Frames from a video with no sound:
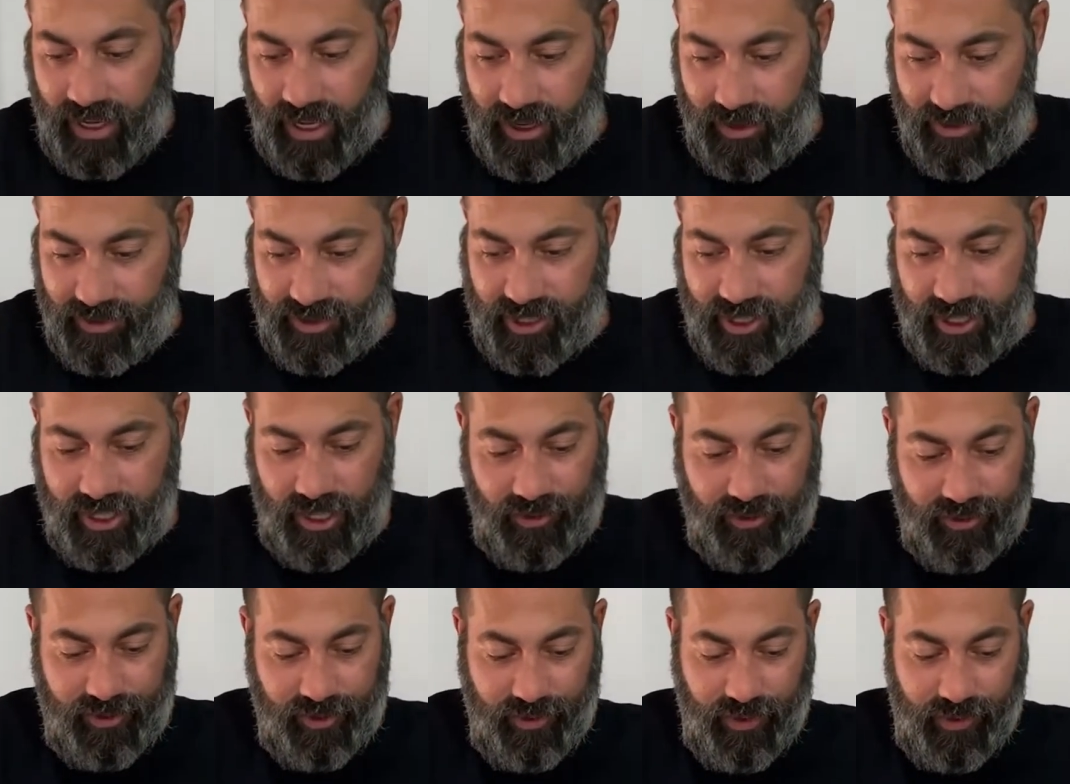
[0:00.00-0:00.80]
of
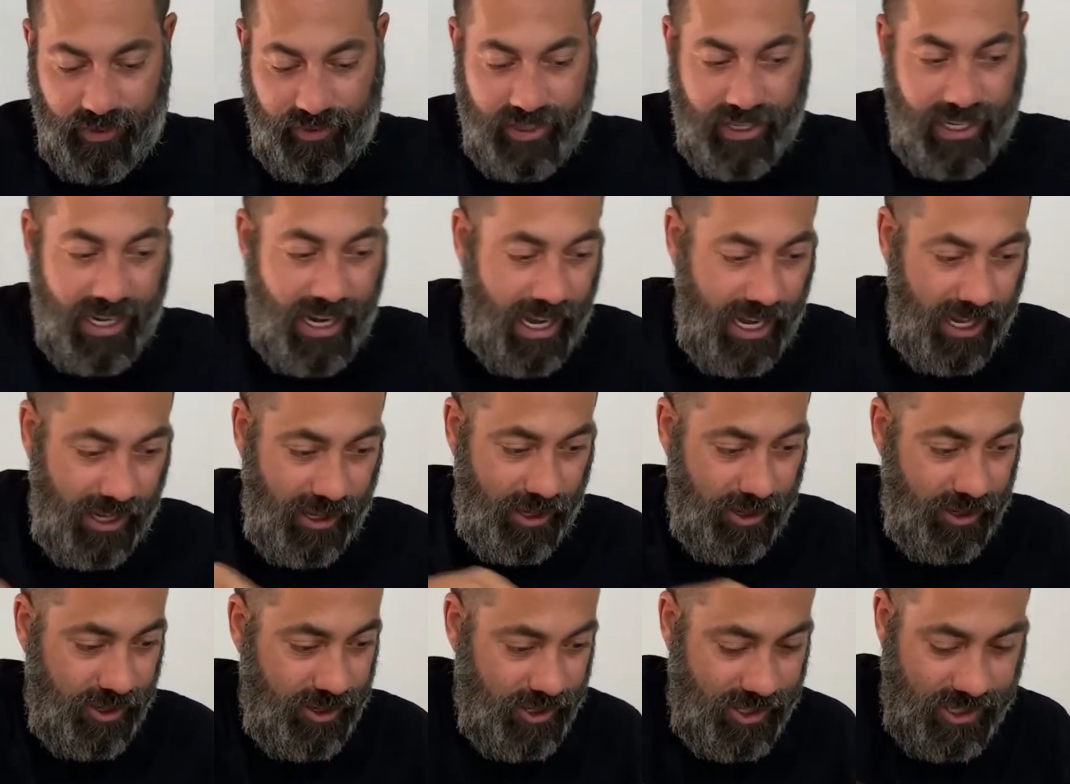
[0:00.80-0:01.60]
stuffed
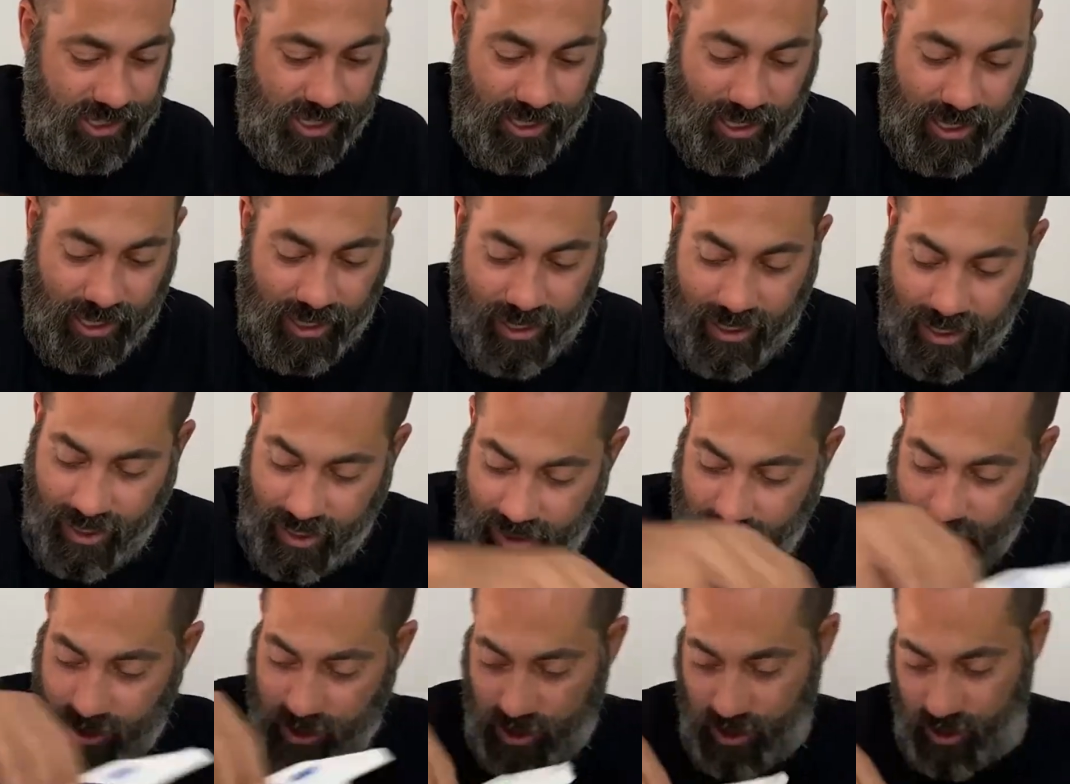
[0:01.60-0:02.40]
$50
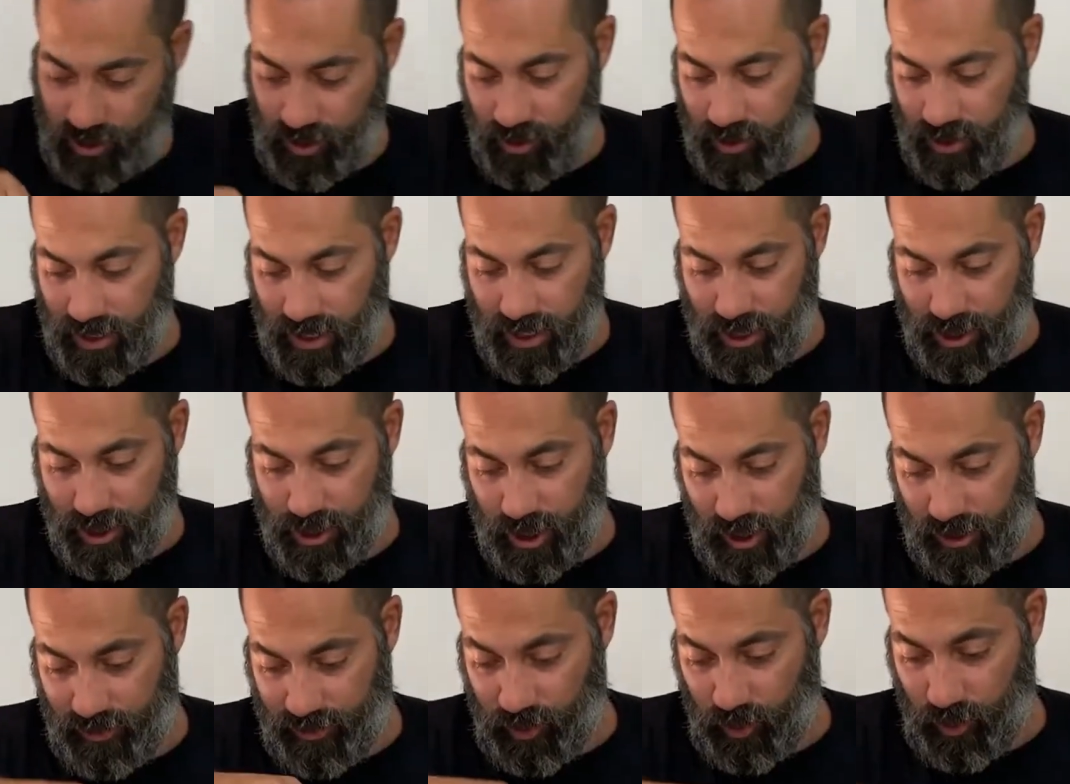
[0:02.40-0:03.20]
into a
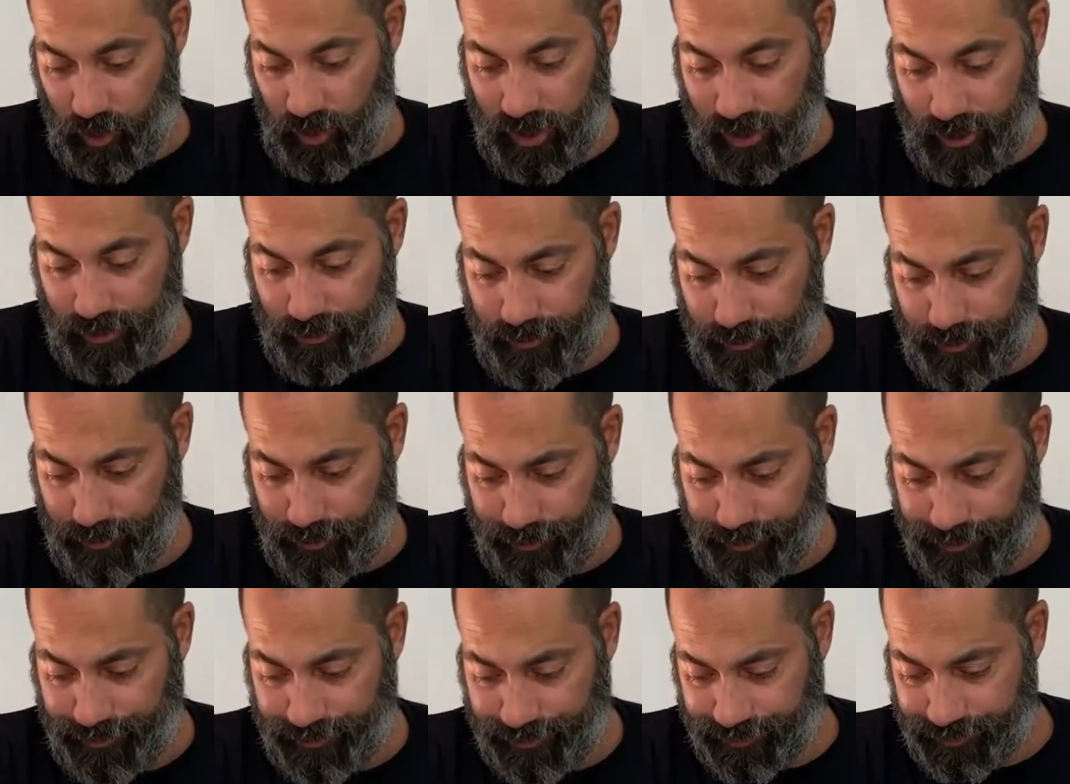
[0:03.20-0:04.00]
shelf queen,
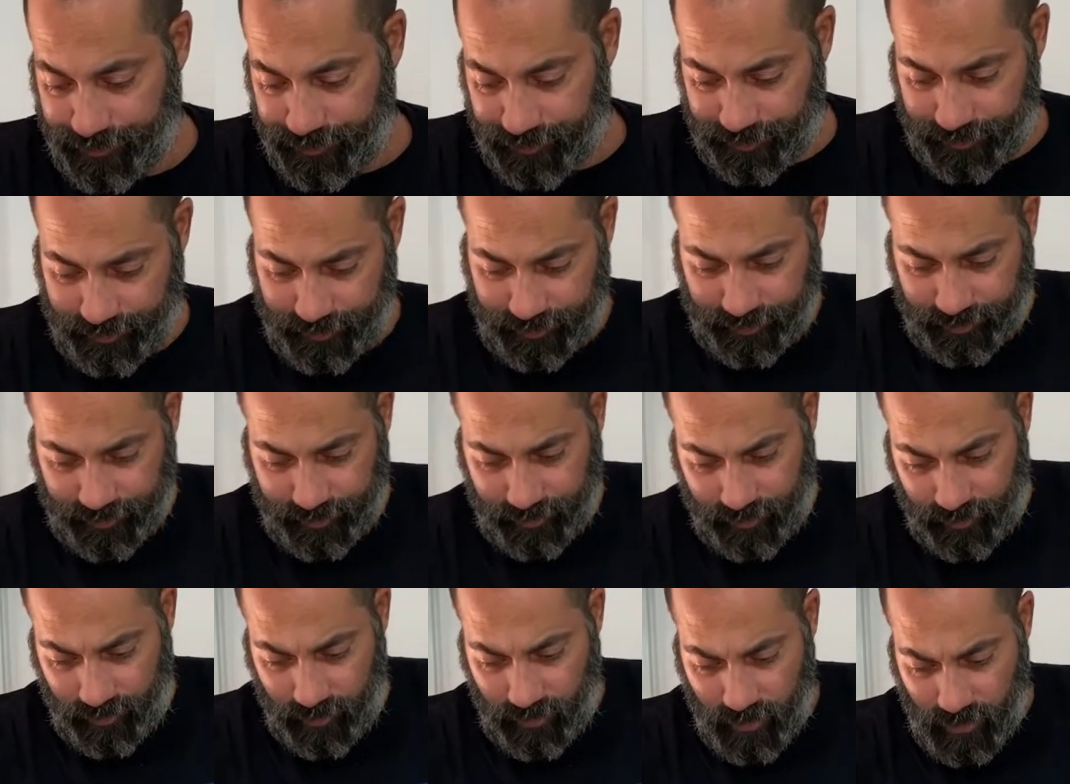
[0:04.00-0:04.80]

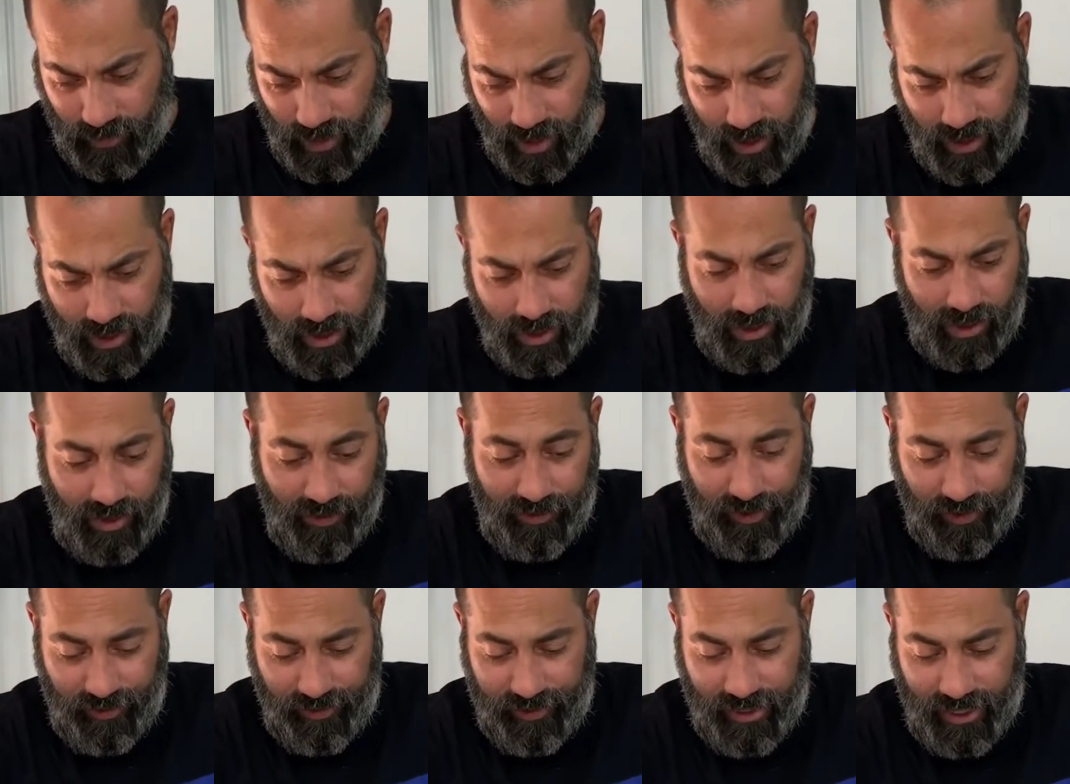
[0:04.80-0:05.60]
a
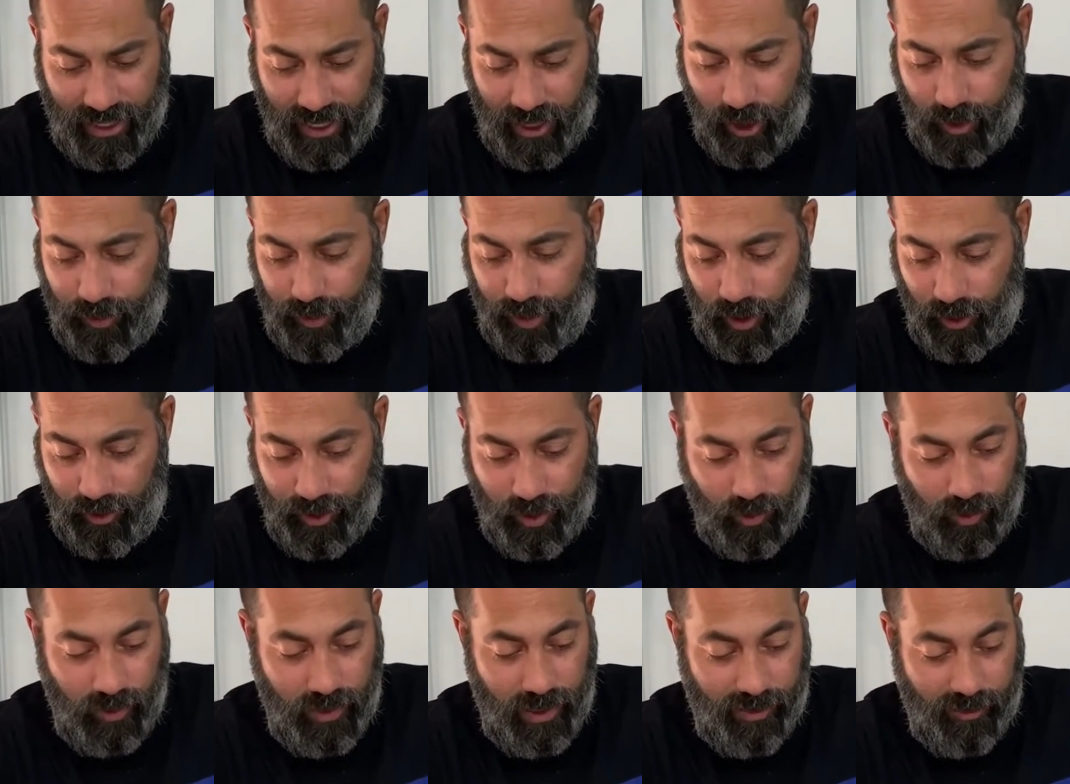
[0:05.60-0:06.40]
$50 part that
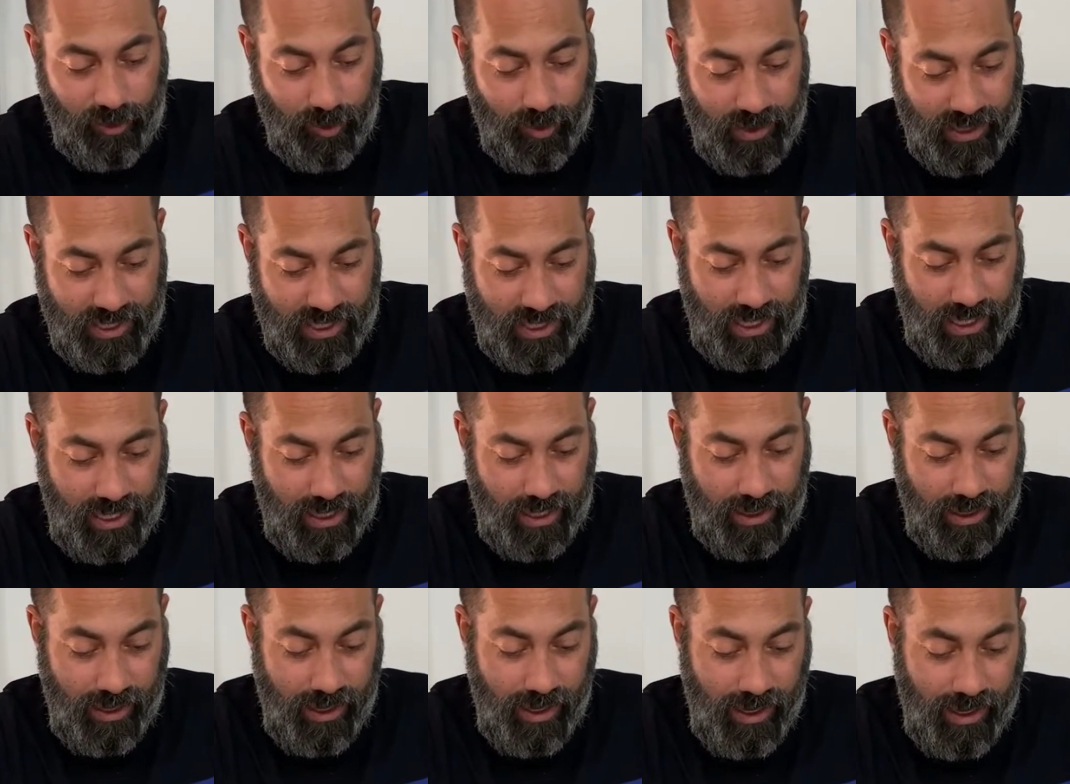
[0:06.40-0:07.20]
will never be
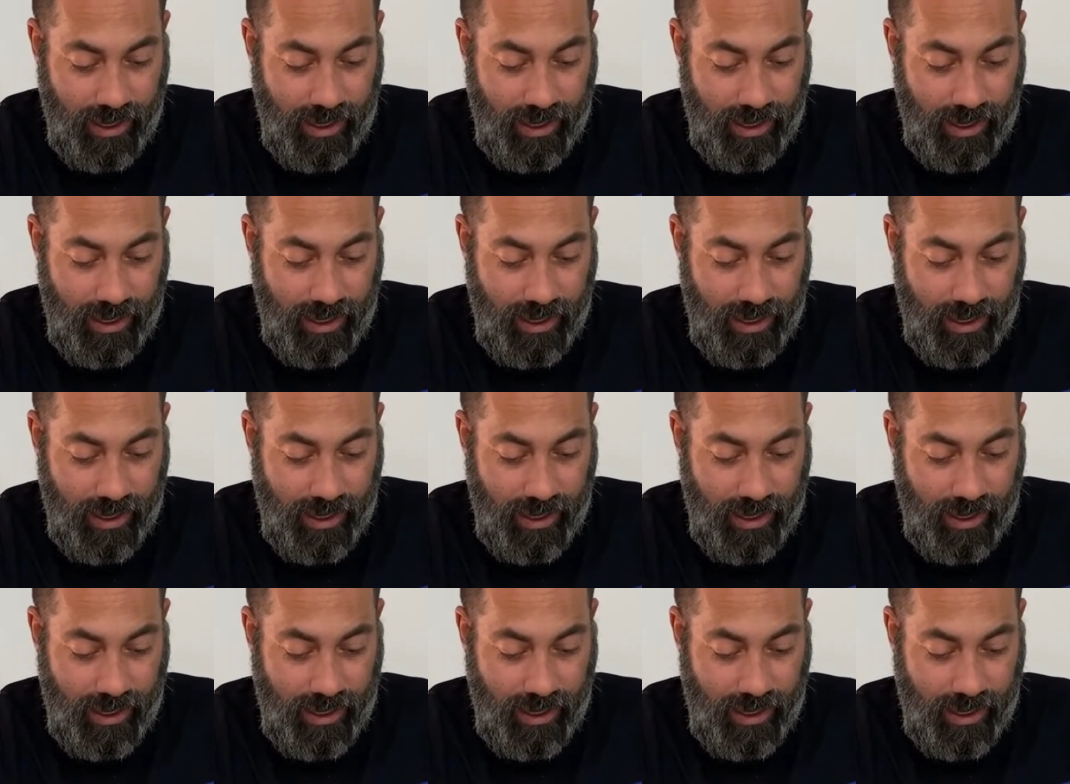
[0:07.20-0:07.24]
seen.